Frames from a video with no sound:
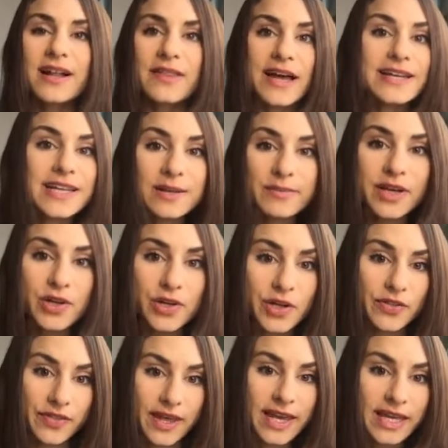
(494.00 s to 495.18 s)
that can be a good
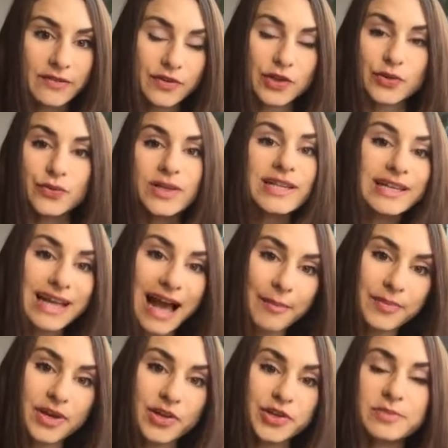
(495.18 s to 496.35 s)
thing if you're really
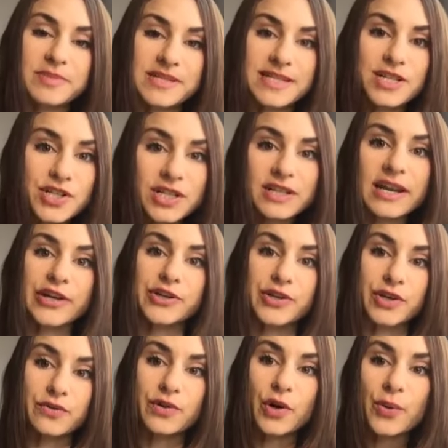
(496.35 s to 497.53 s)
happy in your position and you're
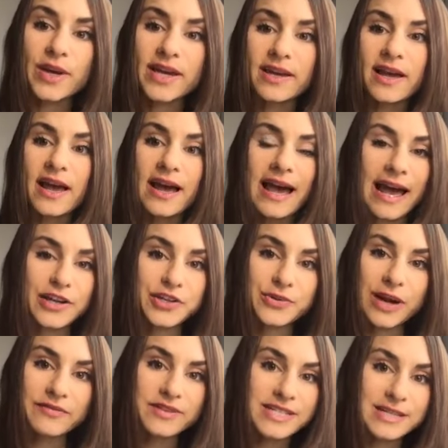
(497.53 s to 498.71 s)
growing and you
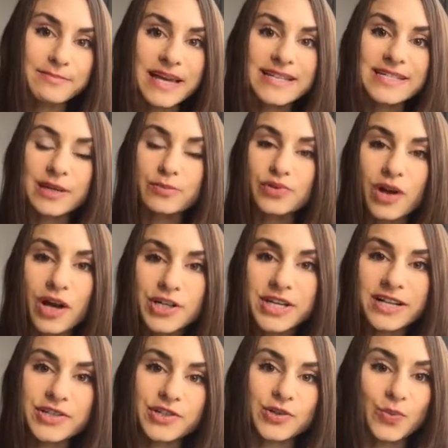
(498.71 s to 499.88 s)
have this amazing
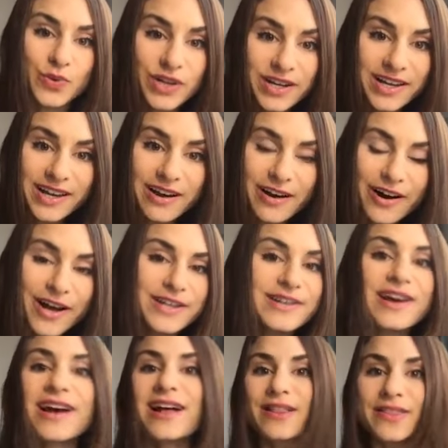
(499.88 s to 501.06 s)
project you're working on,
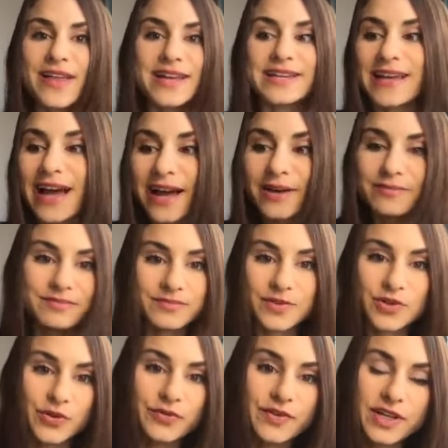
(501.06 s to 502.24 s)
then yeah,
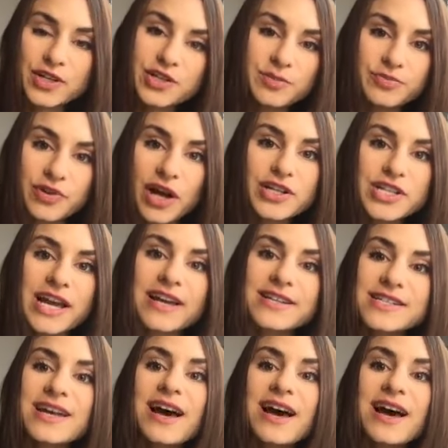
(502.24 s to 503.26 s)
finish the project.